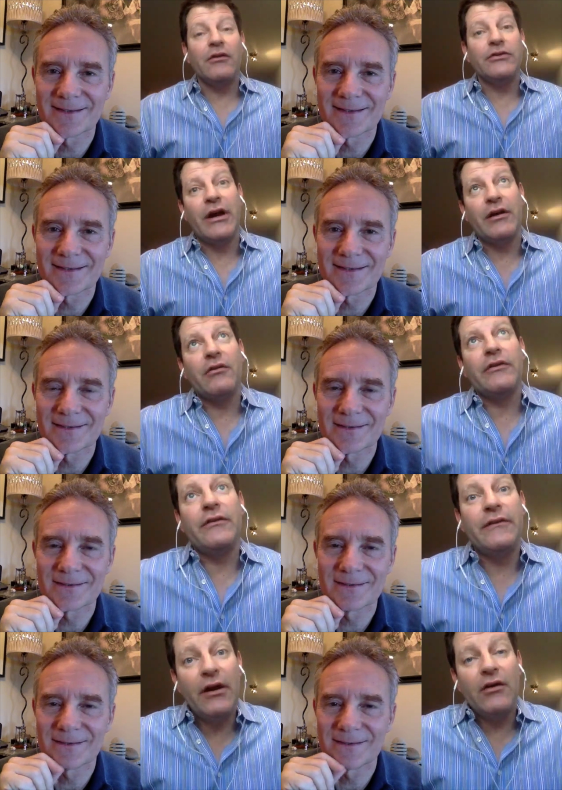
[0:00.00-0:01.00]
Speaker 1: year old Jack
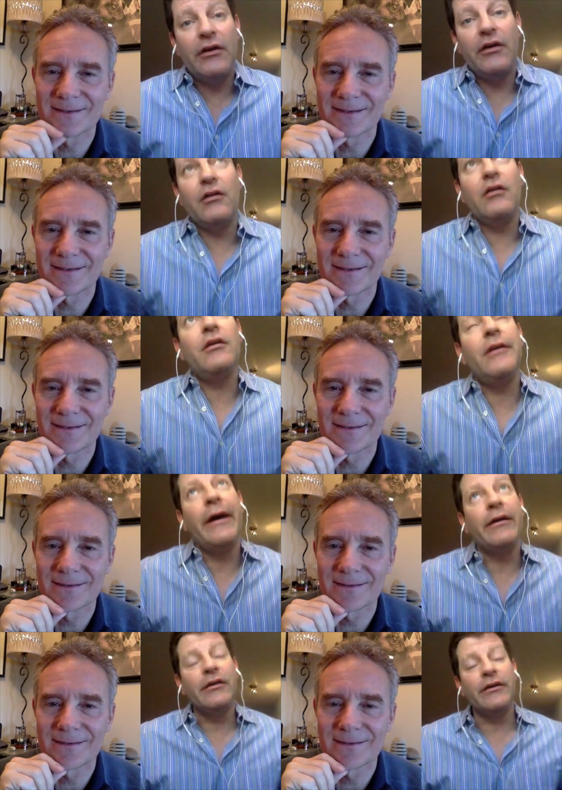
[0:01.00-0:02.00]
Russell Terrier.
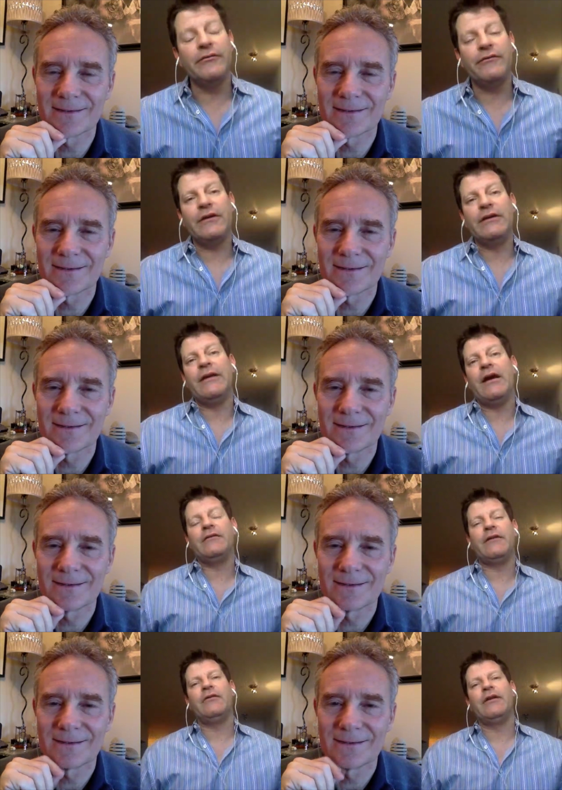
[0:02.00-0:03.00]
I live in
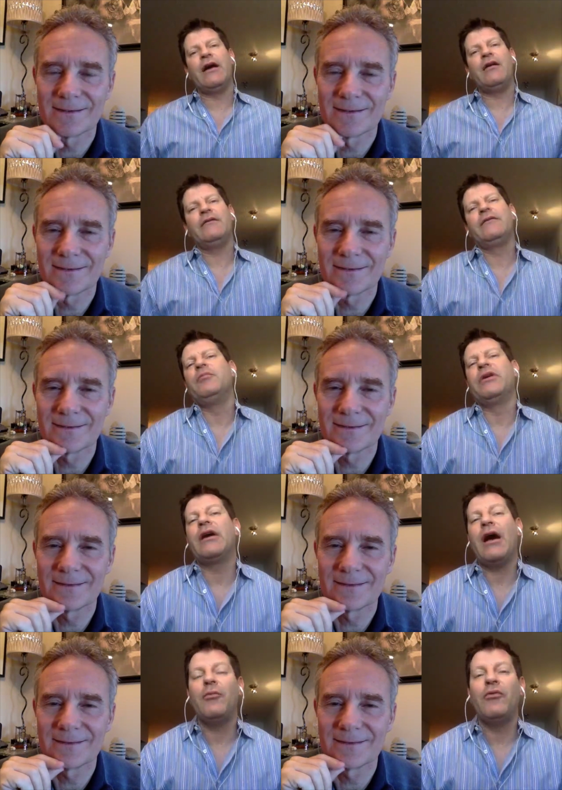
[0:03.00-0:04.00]
downtown Dallas. Big
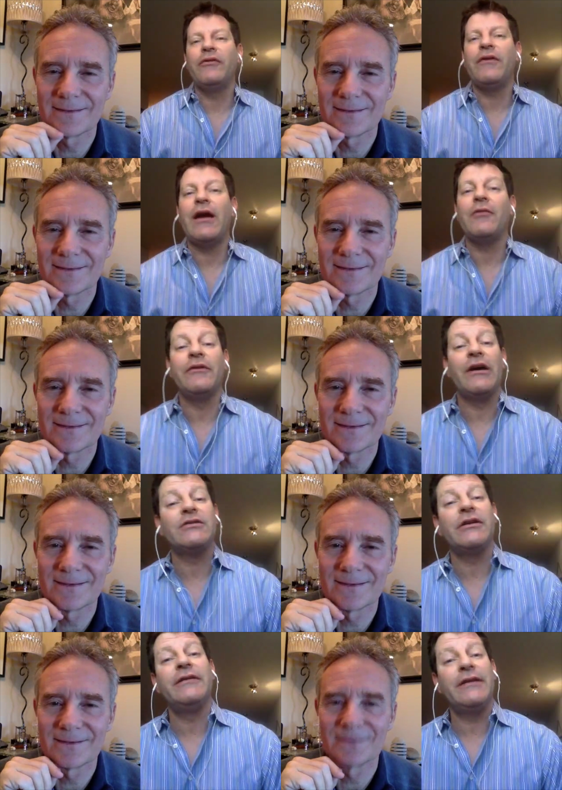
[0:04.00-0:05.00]
Cowboys fan. Was
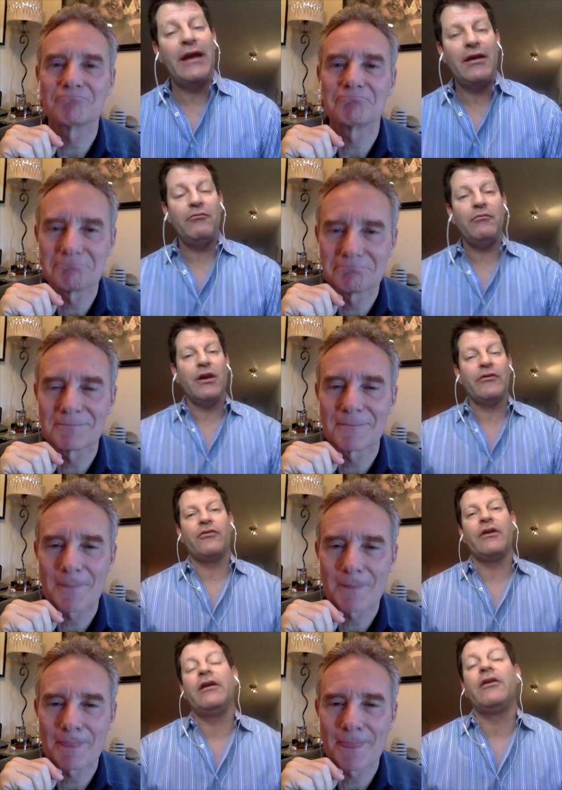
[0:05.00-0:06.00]
actually at the game
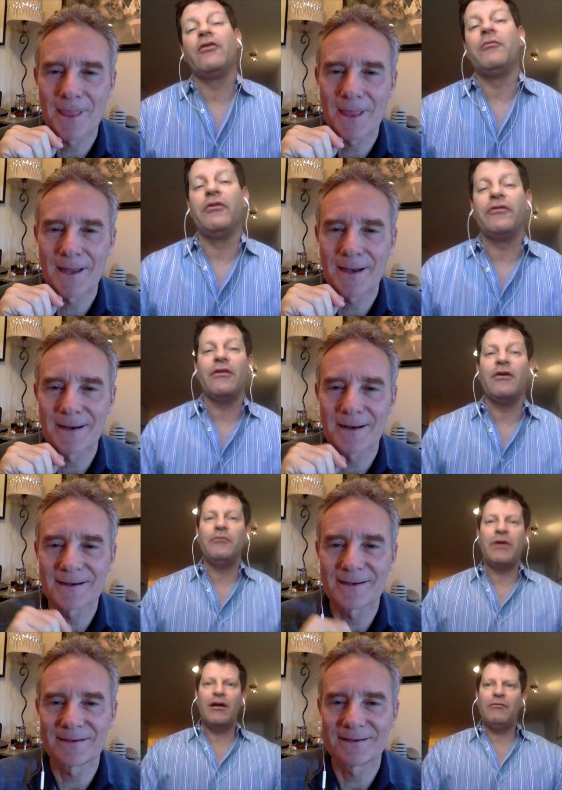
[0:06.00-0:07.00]
yesterday. Go to most of the
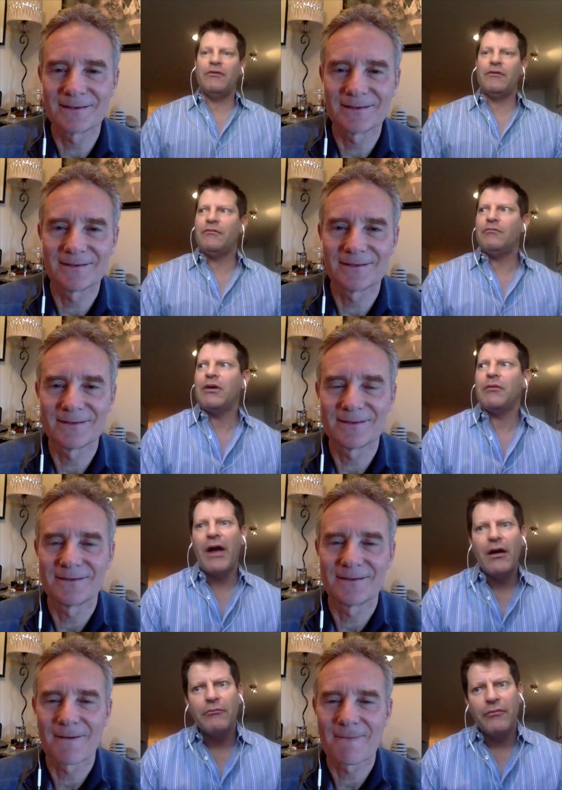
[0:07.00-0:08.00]
home games. Big
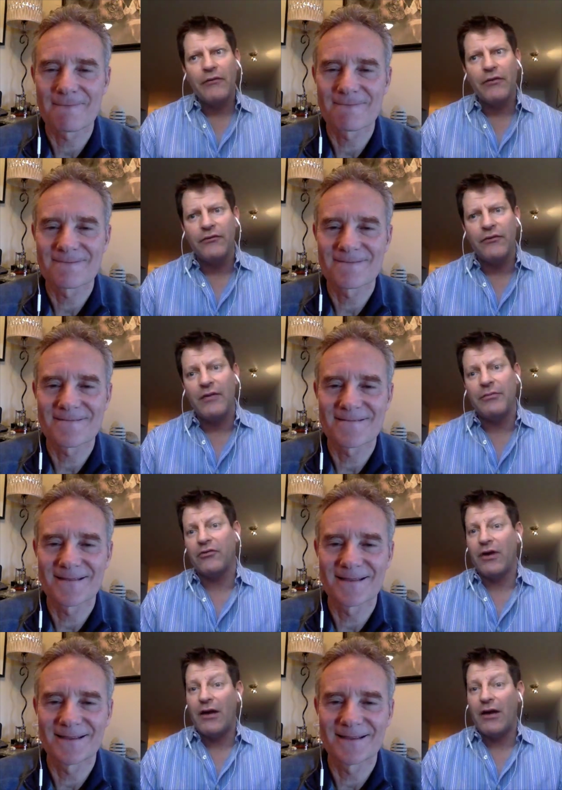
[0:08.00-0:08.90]
Mavericks fan. Big